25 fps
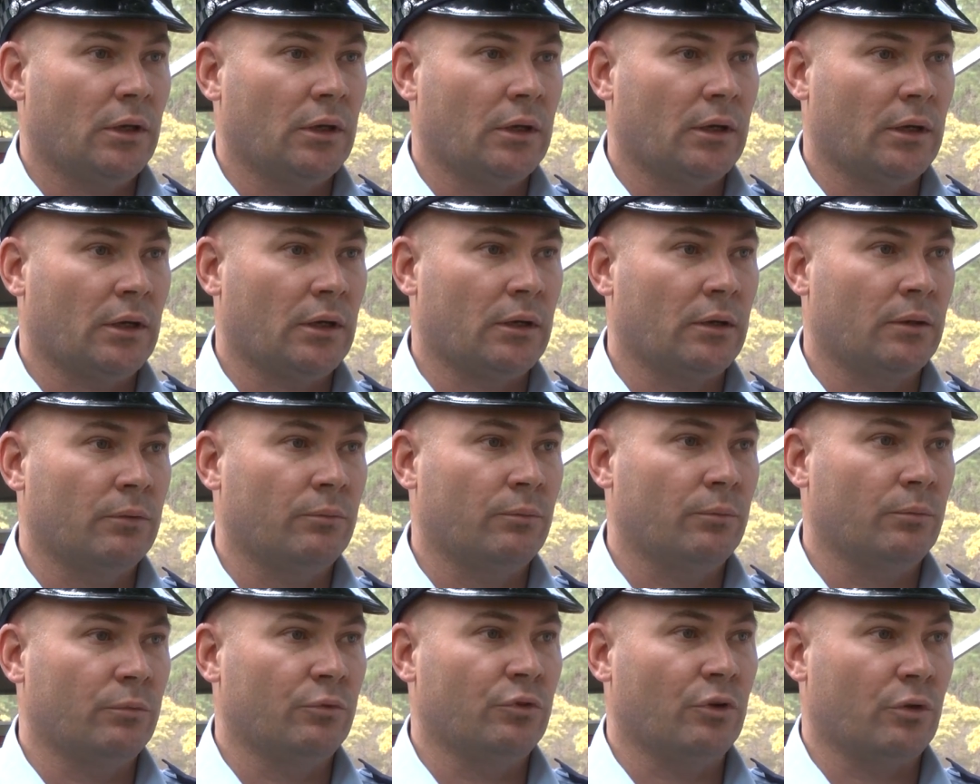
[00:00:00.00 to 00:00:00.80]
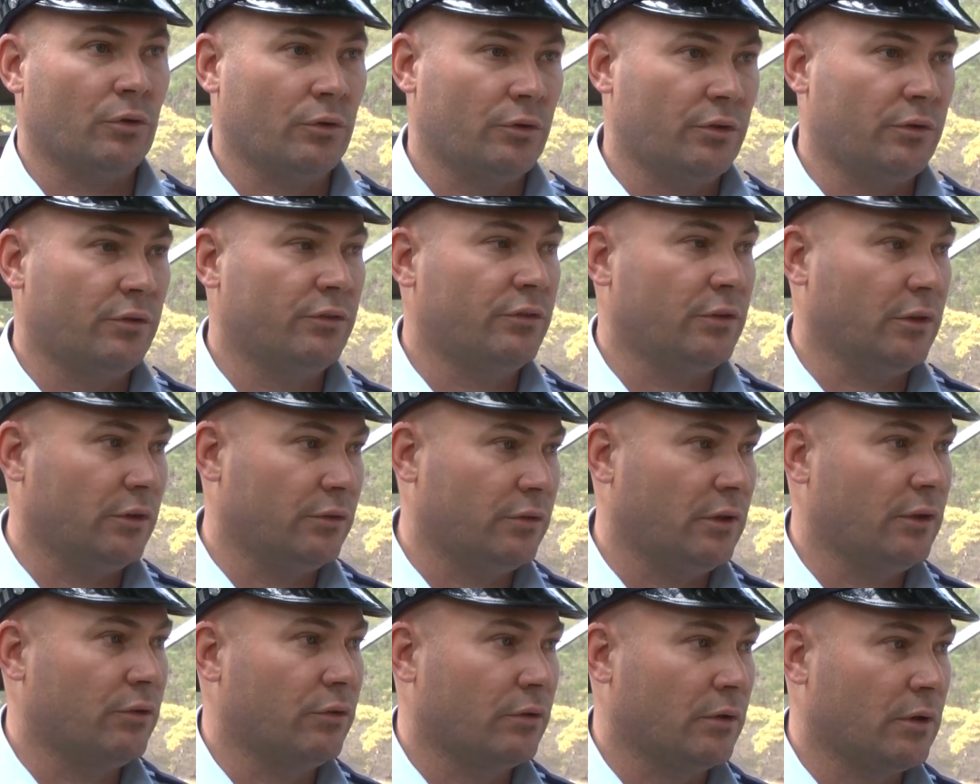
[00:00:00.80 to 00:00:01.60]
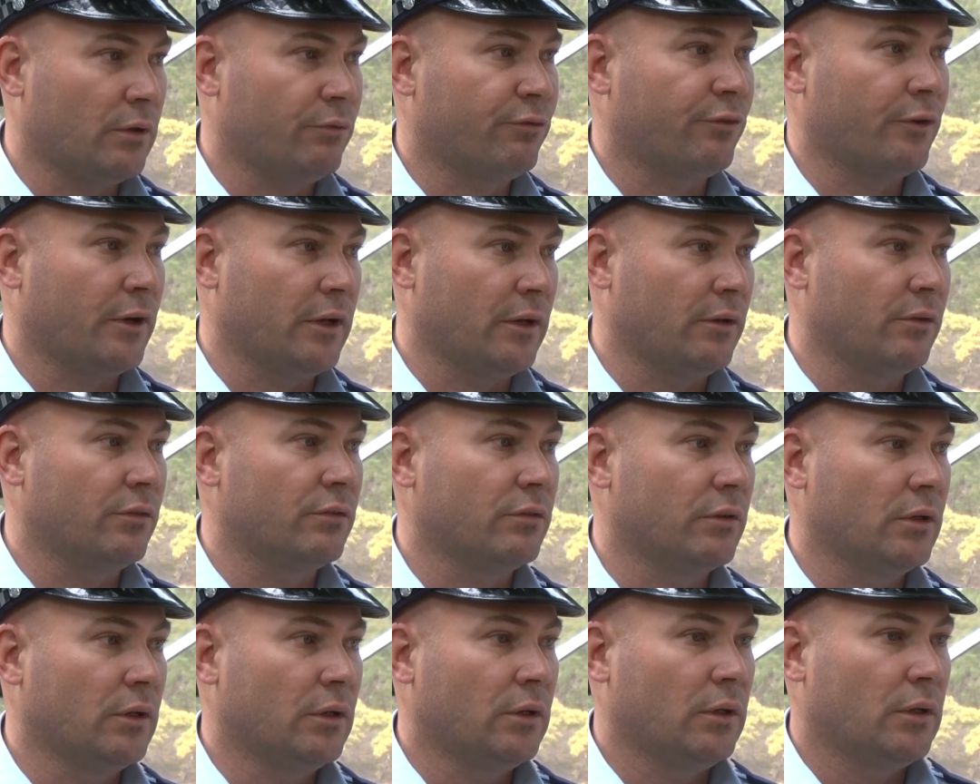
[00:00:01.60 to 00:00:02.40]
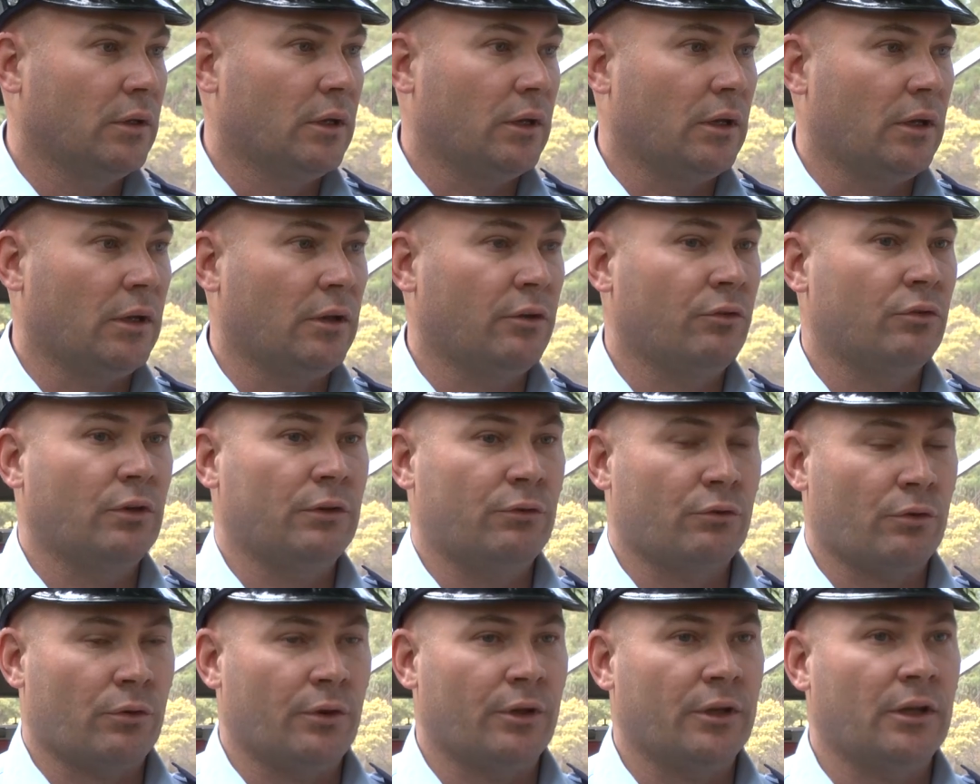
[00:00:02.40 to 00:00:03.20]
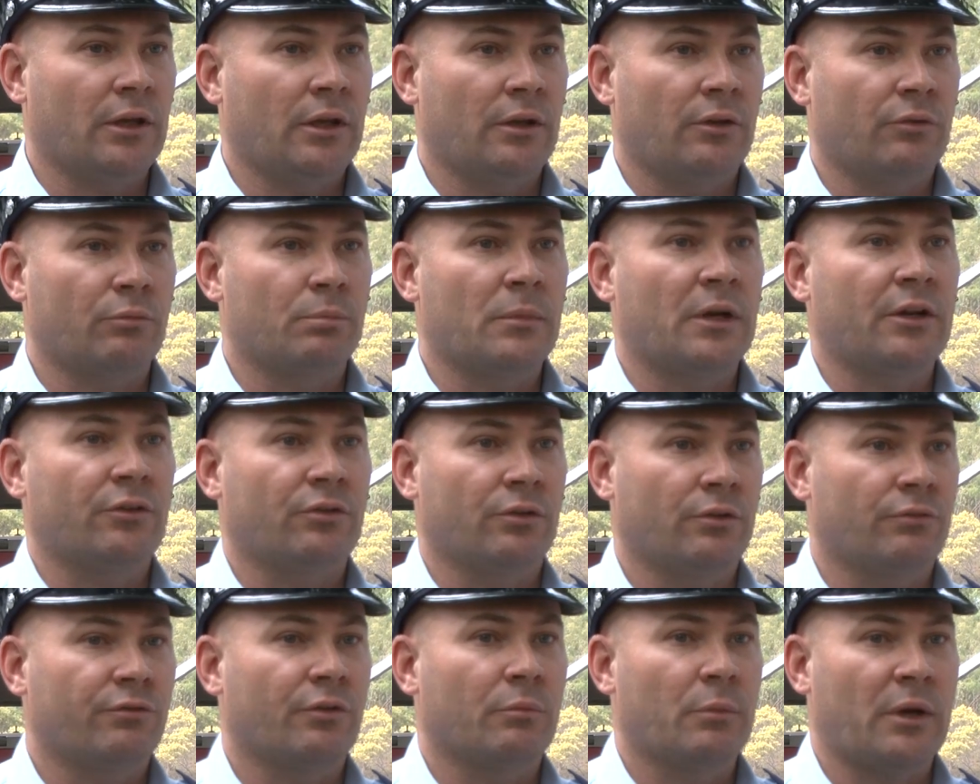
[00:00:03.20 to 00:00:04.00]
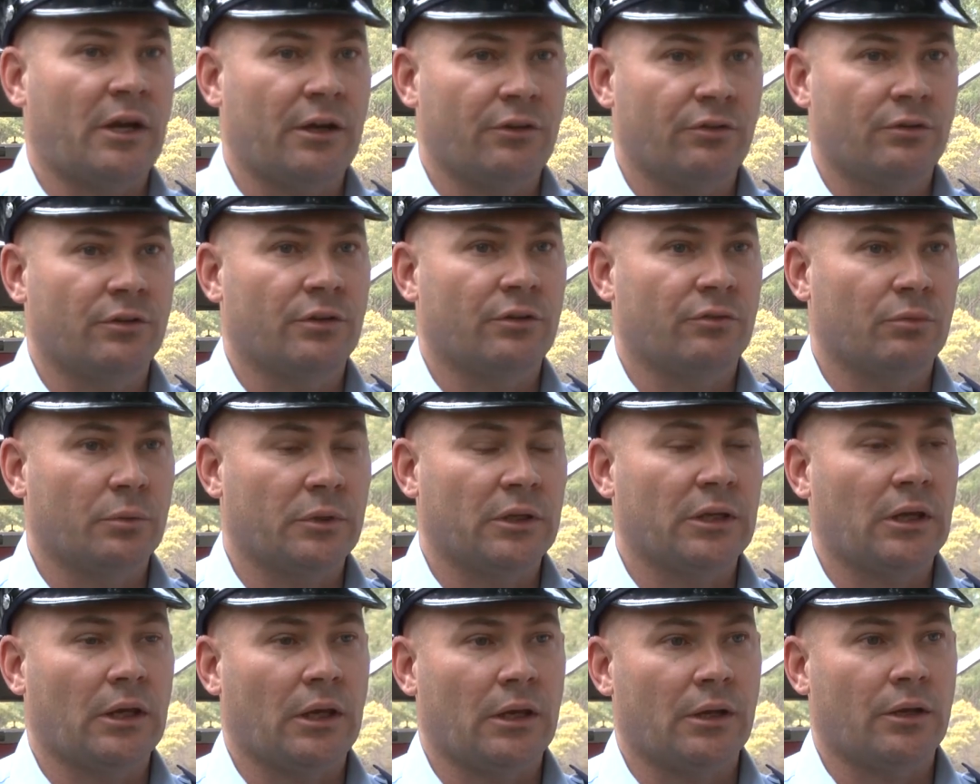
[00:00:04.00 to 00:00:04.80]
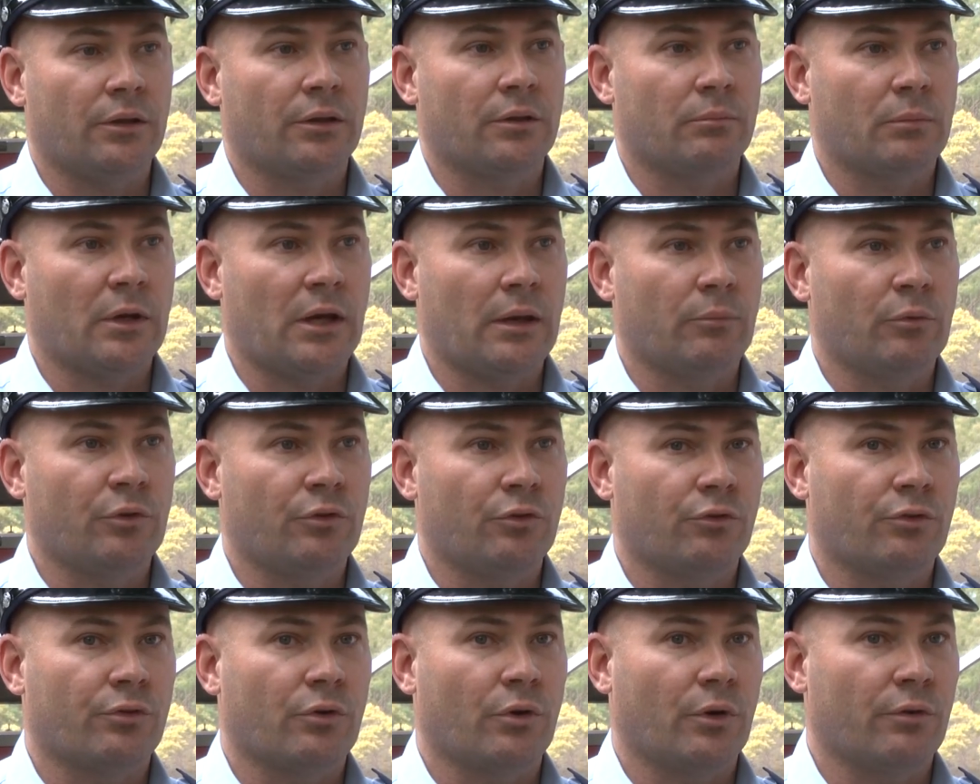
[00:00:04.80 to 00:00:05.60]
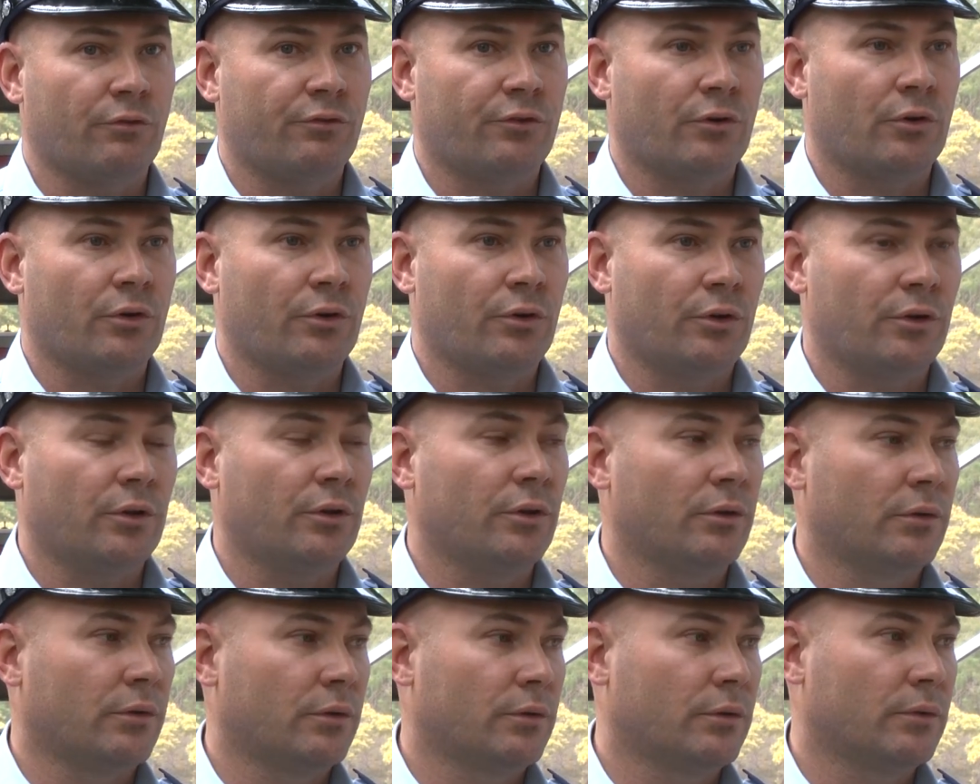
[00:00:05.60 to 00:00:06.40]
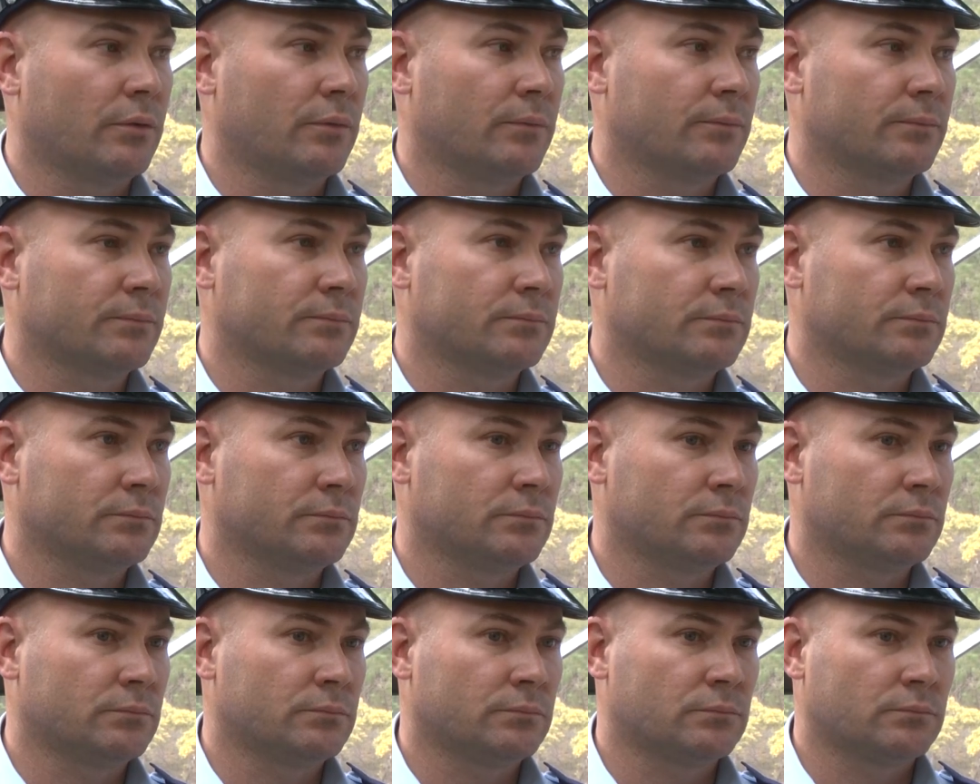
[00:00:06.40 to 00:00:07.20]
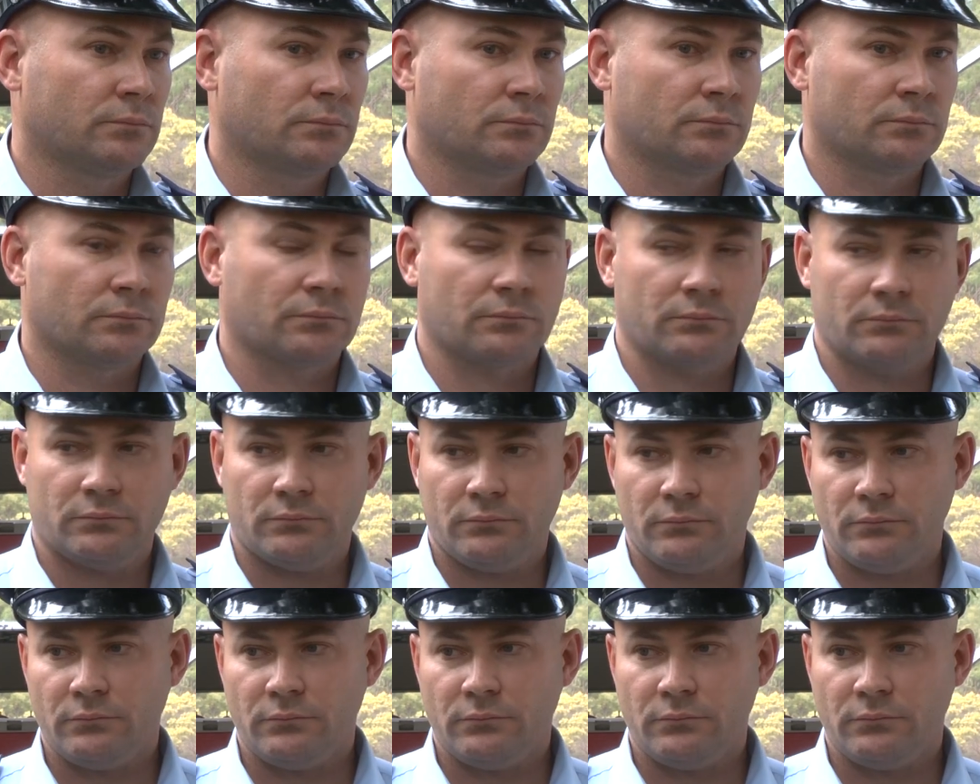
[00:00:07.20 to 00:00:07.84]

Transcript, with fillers: uh, doctors, etc., friends, and trying to get as much information as we can at the moment to try and find her. I believe you found some clothes.